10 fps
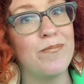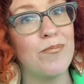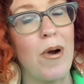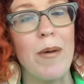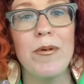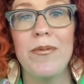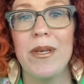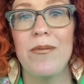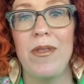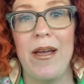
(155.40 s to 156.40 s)

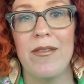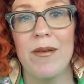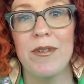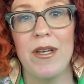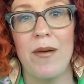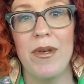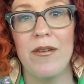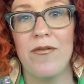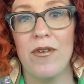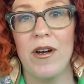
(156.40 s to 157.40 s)
probably like them to come
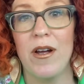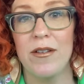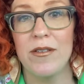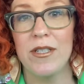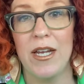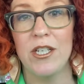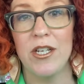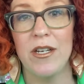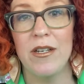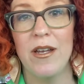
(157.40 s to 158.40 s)
in for a
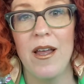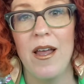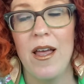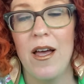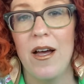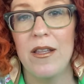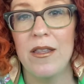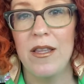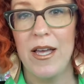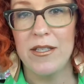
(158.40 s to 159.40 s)
consultation.
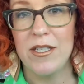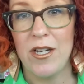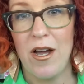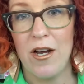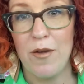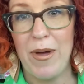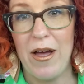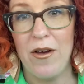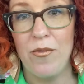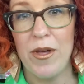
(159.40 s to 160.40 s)
Let's talk
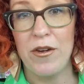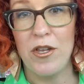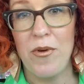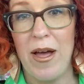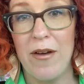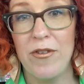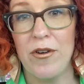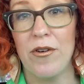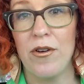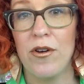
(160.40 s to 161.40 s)
about whether you have
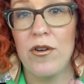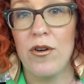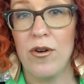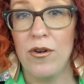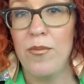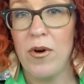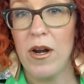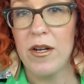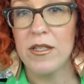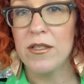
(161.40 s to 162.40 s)
your curl
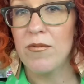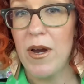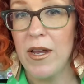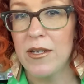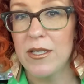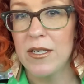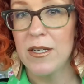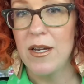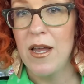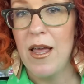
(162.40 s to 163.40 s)
products right.
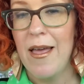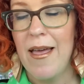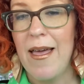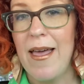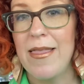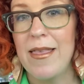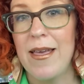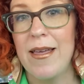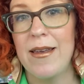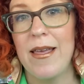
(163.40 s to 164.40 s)
And
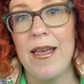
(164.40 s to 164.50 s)
then